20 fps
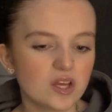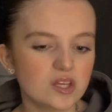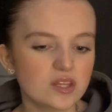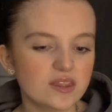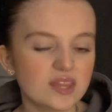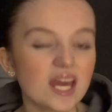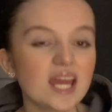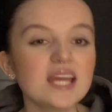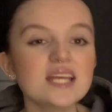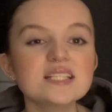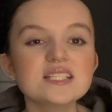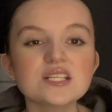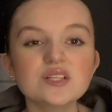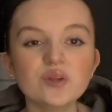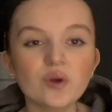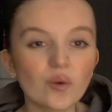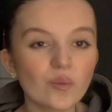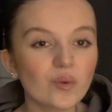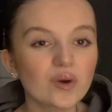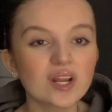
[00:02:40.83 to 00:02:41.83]
they did
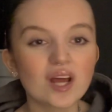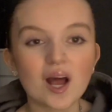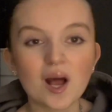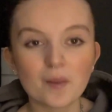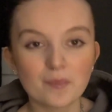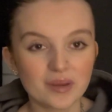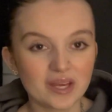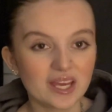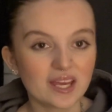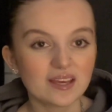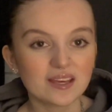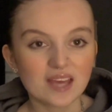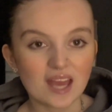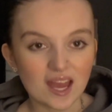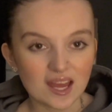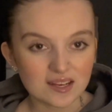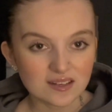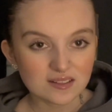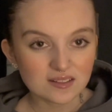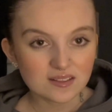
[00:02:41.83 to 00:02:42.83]
not want to up it
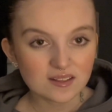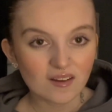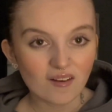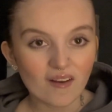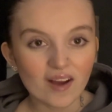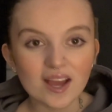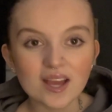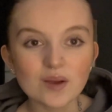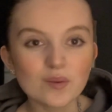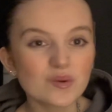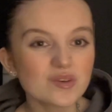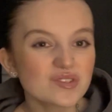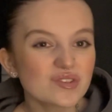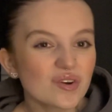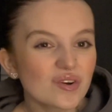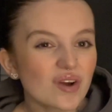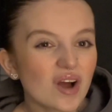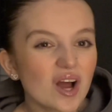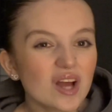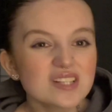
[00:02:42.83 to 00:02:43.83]
again. I was
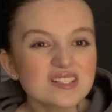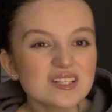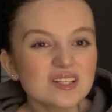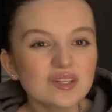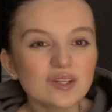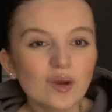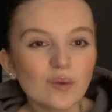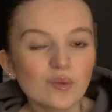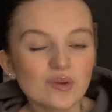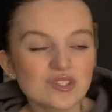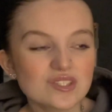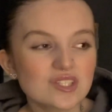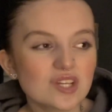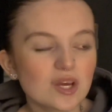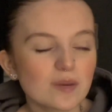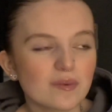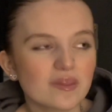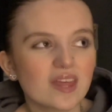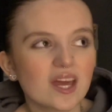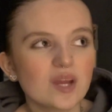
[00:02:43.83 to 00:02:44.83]
not, I didn't know what to do,
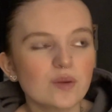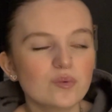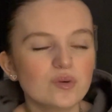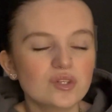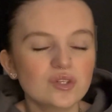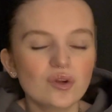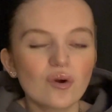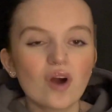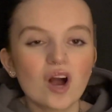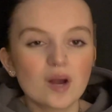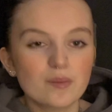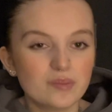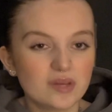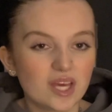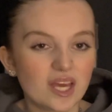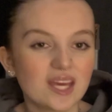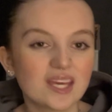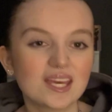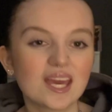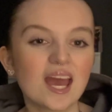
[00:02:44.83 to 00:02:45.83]
but they would not up
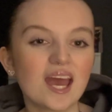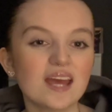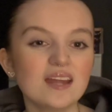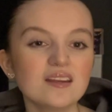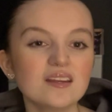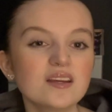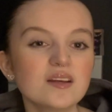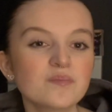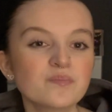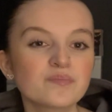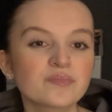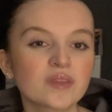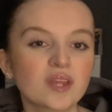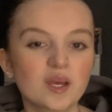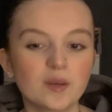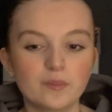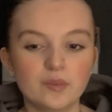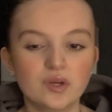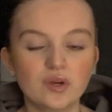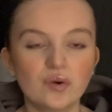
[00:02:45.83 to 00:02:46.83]
it again
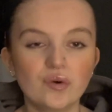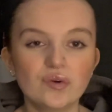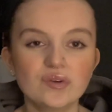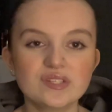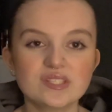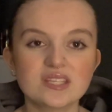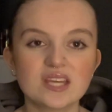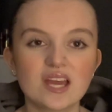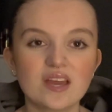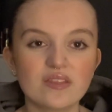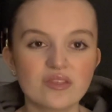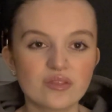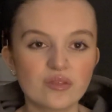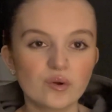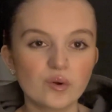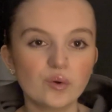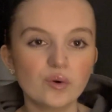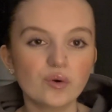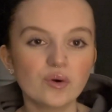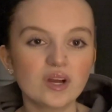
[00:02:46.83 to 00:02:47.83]
because they
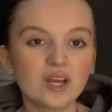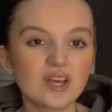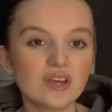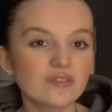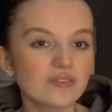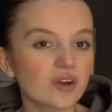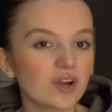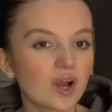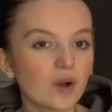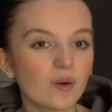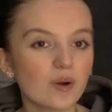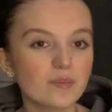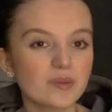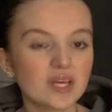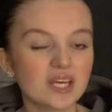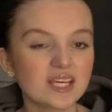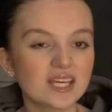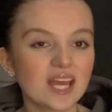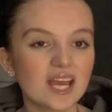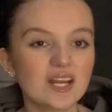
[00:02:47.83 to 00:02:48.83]
thought if I go up it
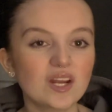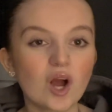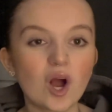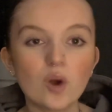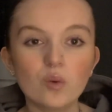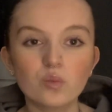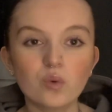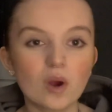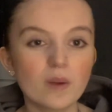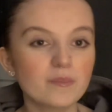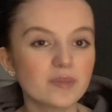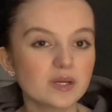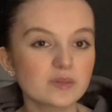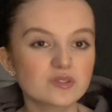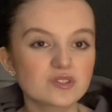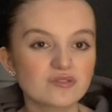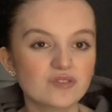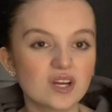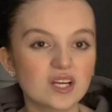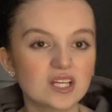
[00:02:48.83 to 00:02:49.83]
again, I won't be able
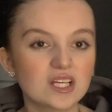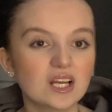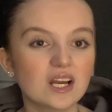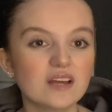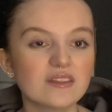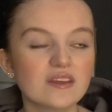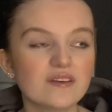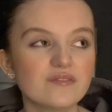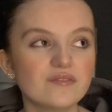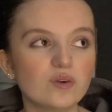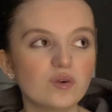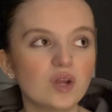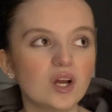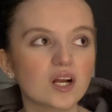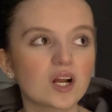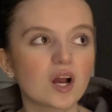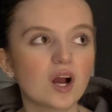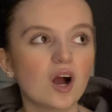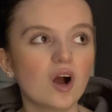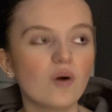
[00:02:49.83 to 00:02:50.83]
to regulate. They feel
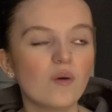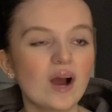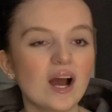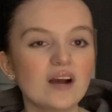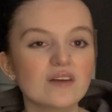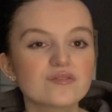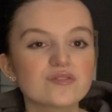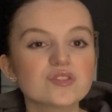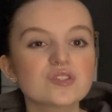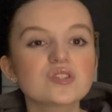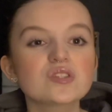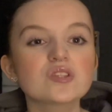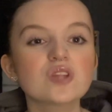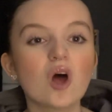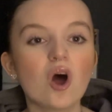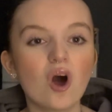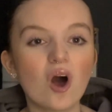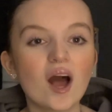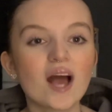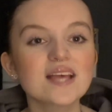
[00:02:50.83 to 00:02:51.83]
like I'll have
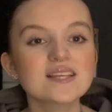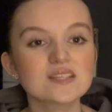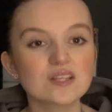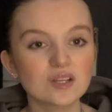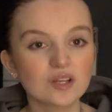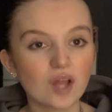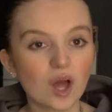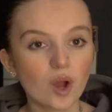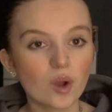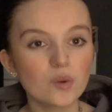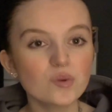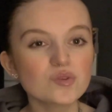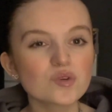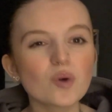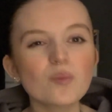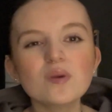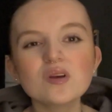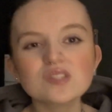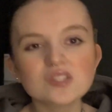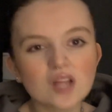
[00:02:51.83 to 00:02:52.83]
highs and lows,
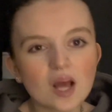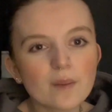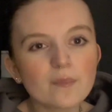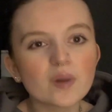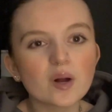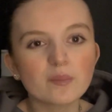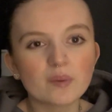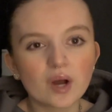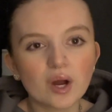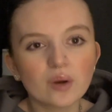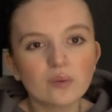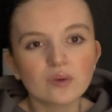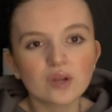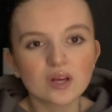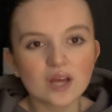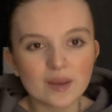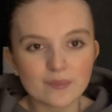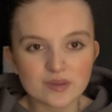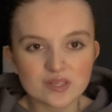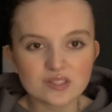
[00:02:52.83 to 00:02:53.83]
almost like
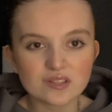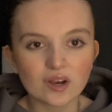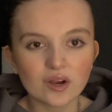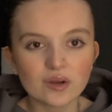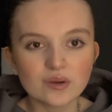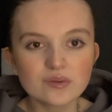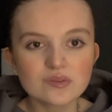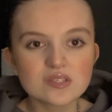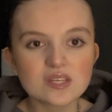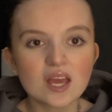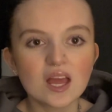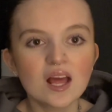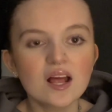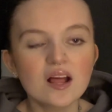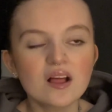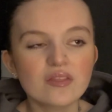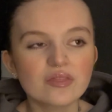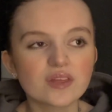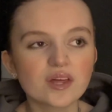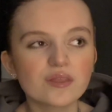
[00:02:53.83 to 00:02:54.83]
bipolar episodes.
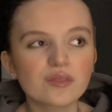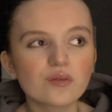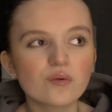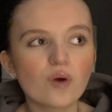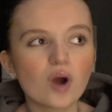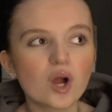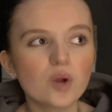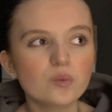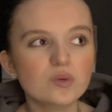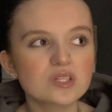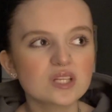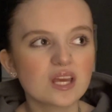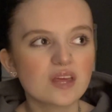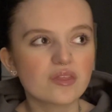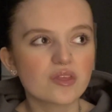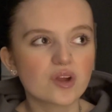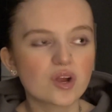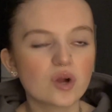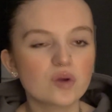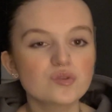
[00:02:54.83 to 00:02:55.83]
They thought I would
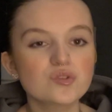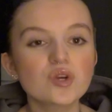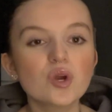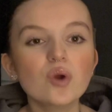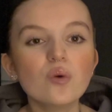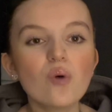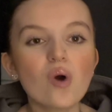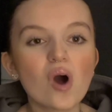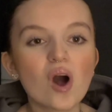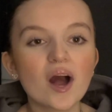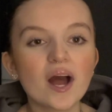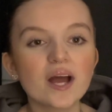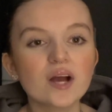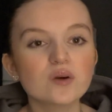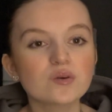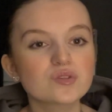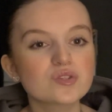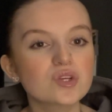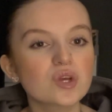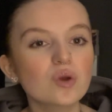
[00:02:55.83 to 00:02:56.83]
either go too high
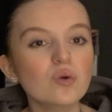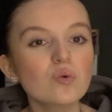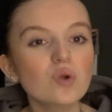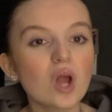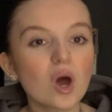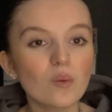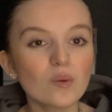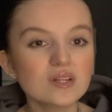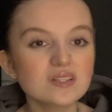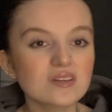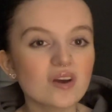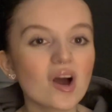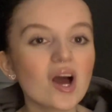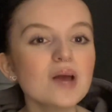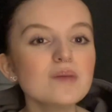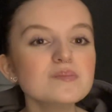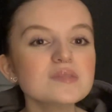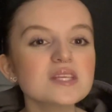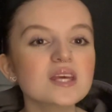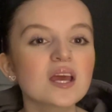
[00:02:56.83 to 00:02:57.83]
or too low at
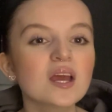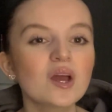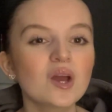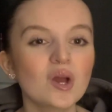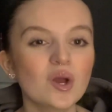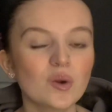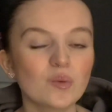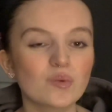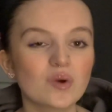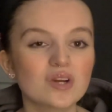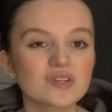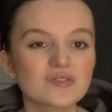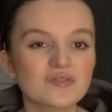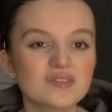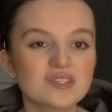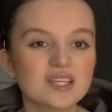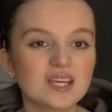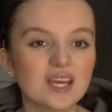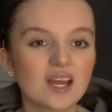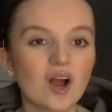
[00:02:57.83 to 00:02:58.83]
times. Whereas
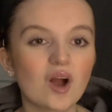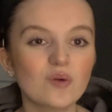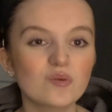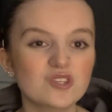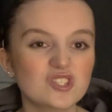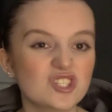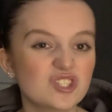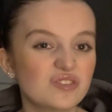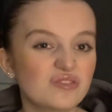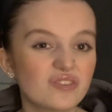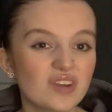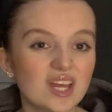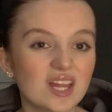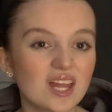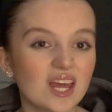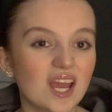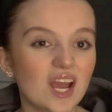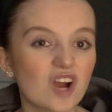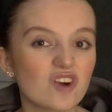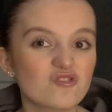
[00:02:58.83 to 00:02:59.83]
obviously I was just
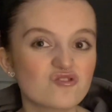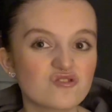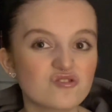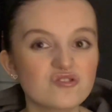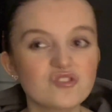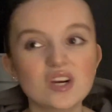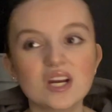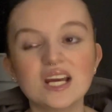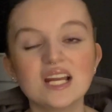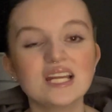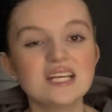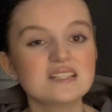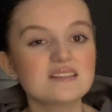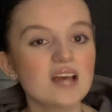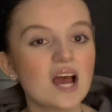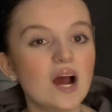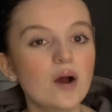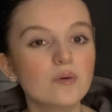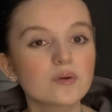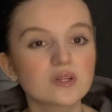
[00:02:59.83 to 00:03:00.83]
feeling really
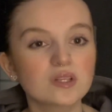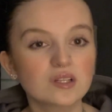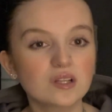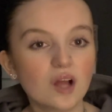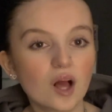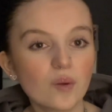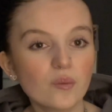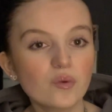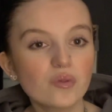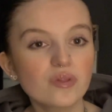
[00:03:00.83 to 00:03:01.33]
down and low all